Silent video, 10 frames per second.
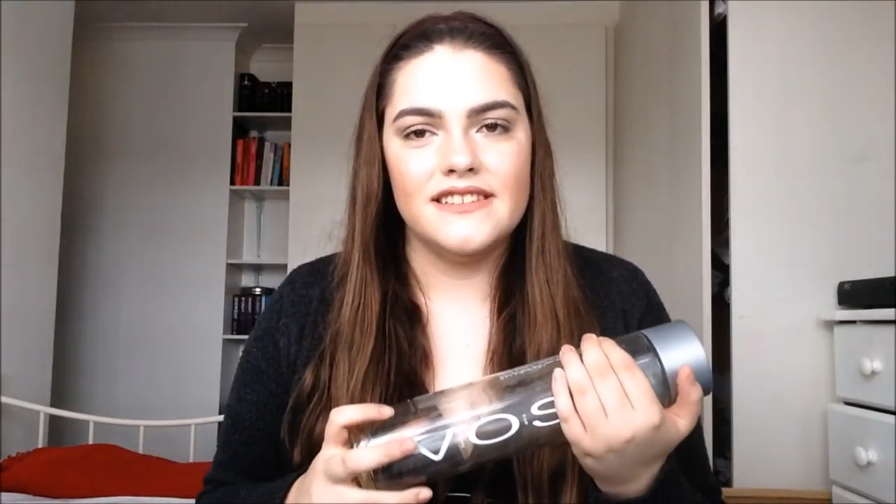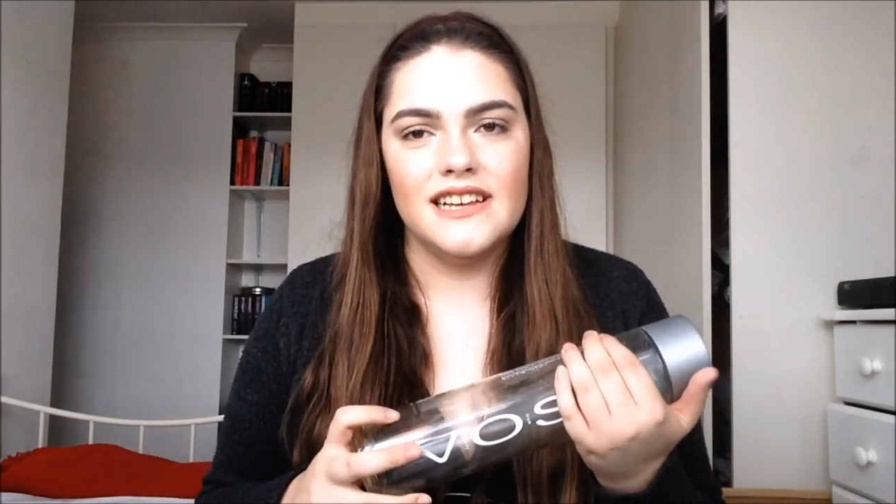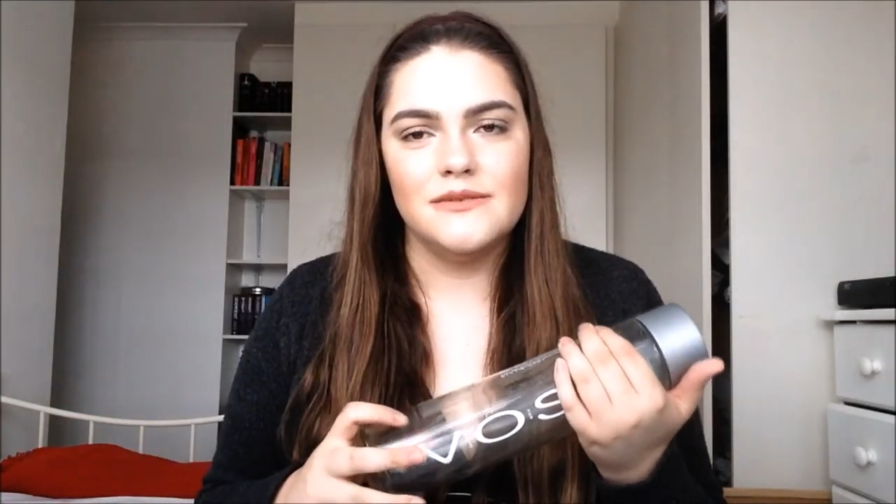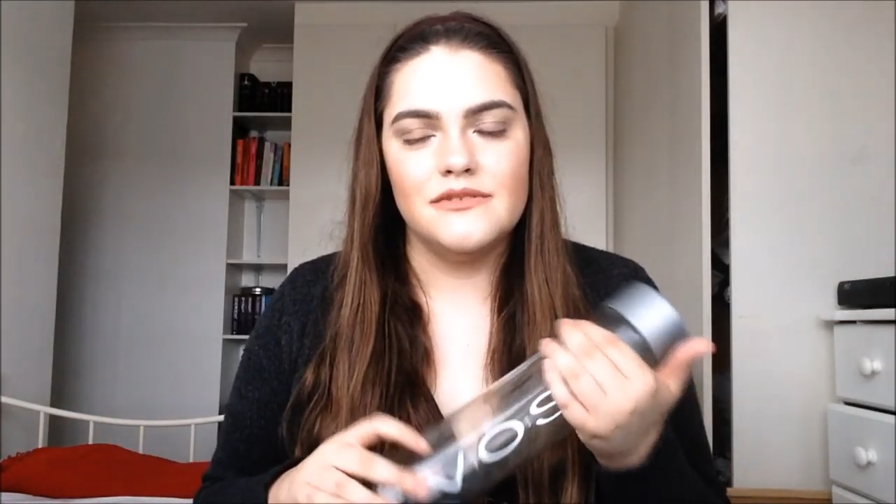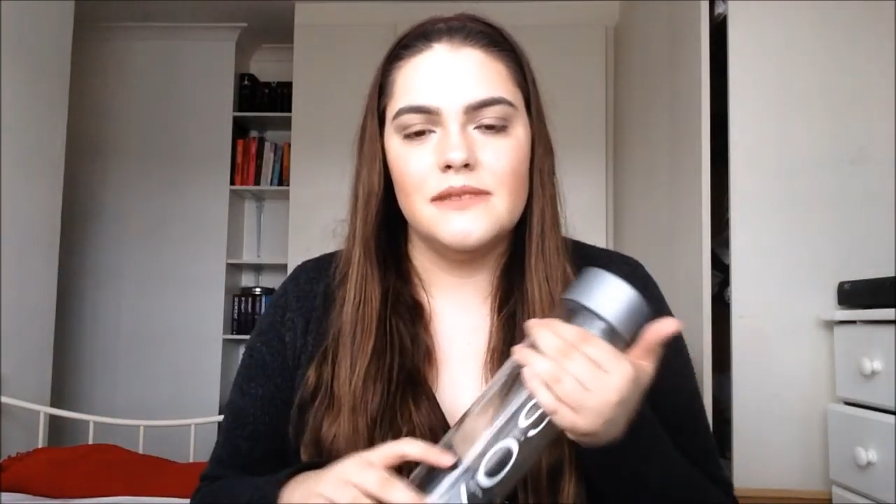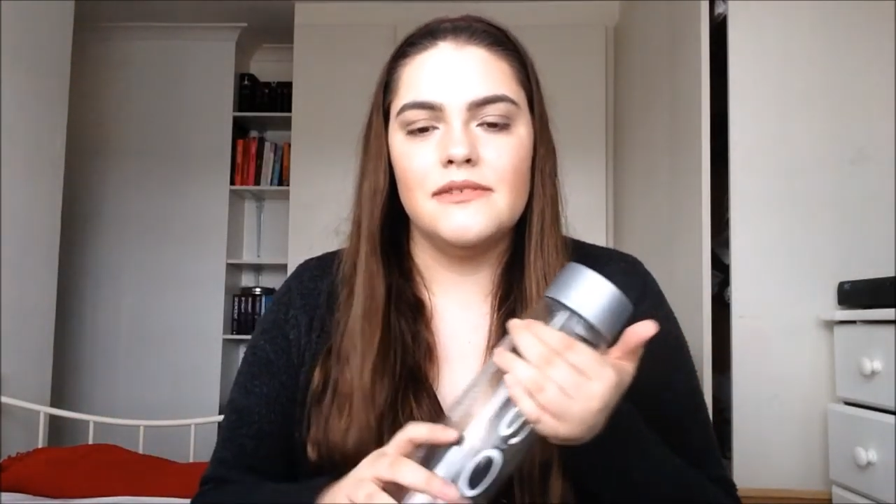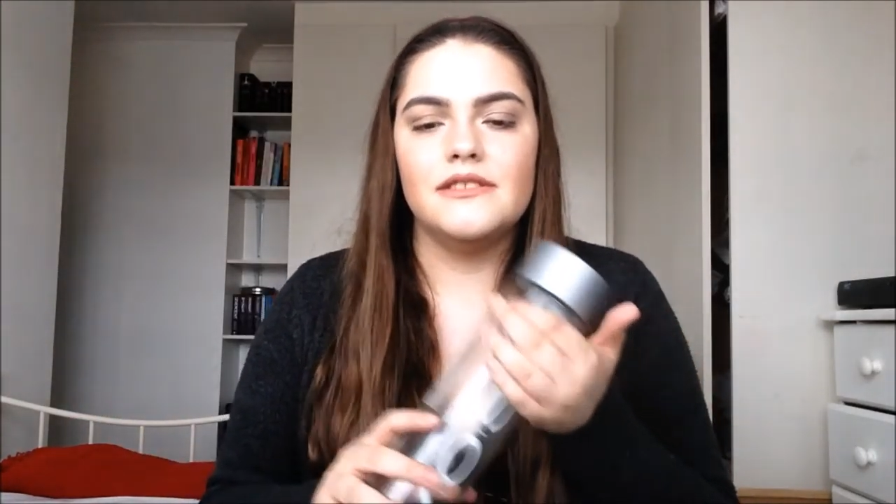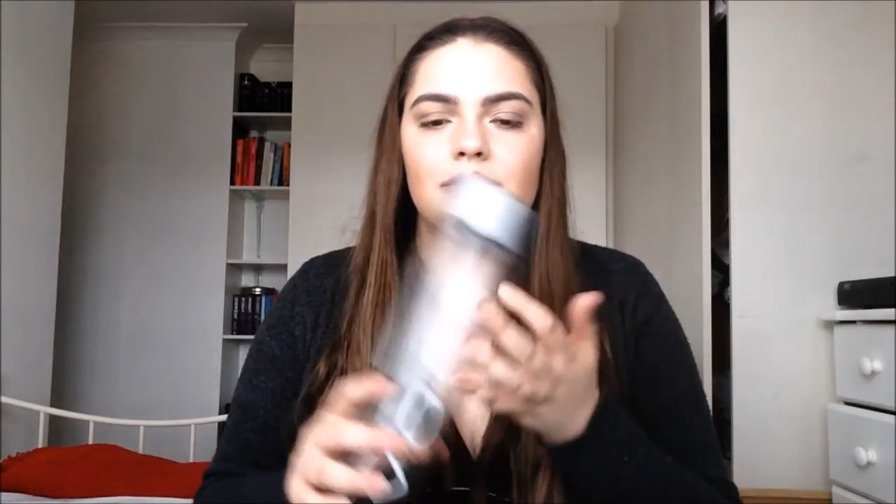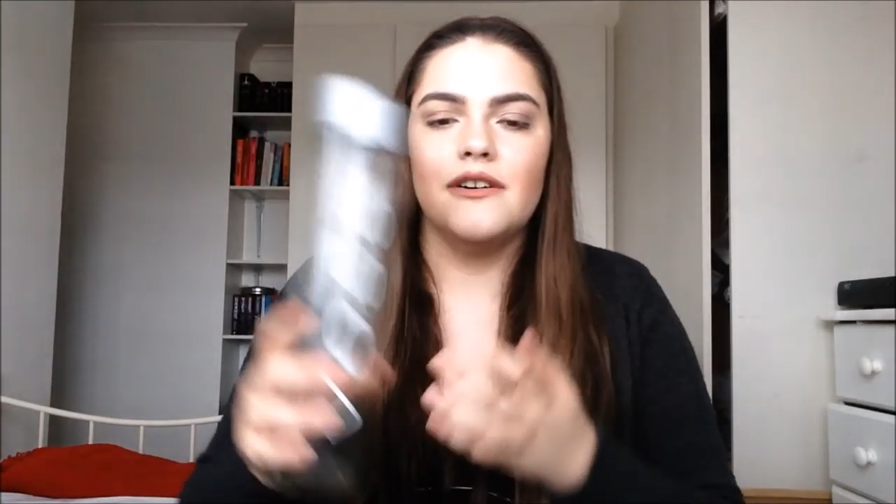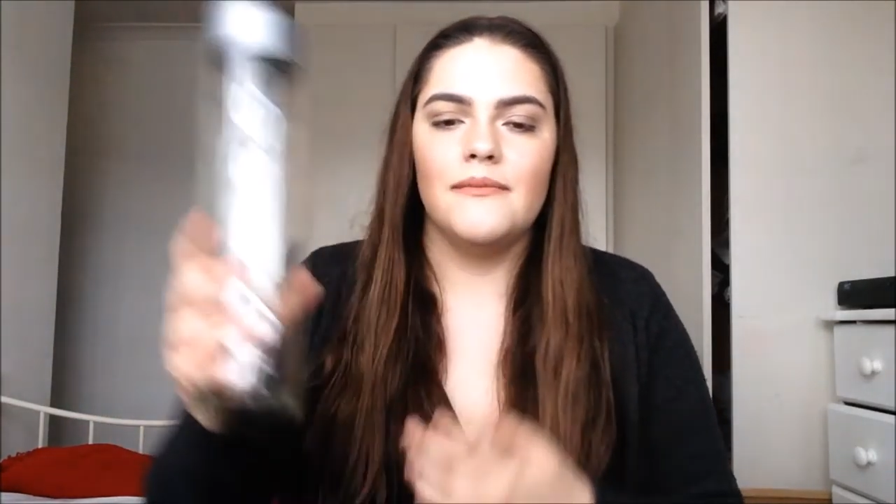size water
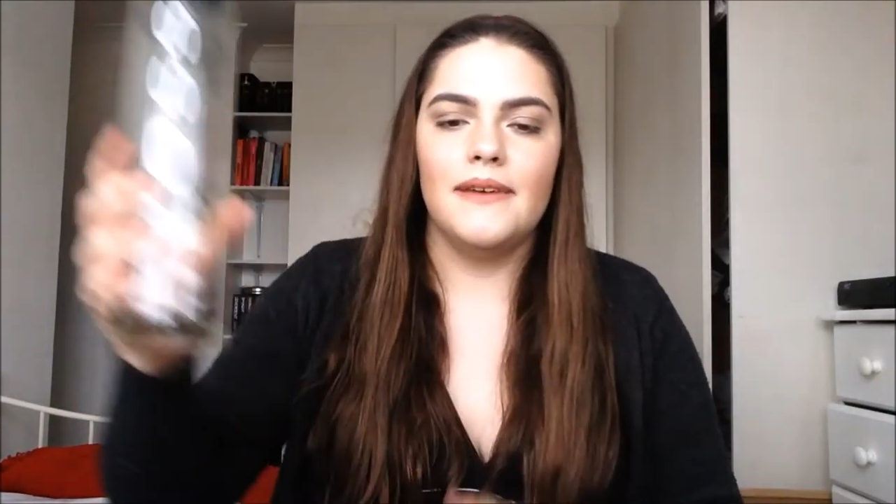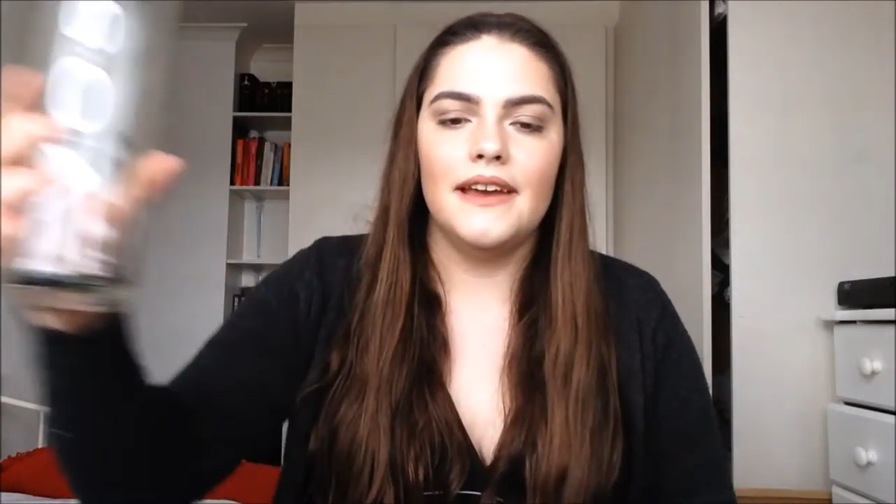bottle on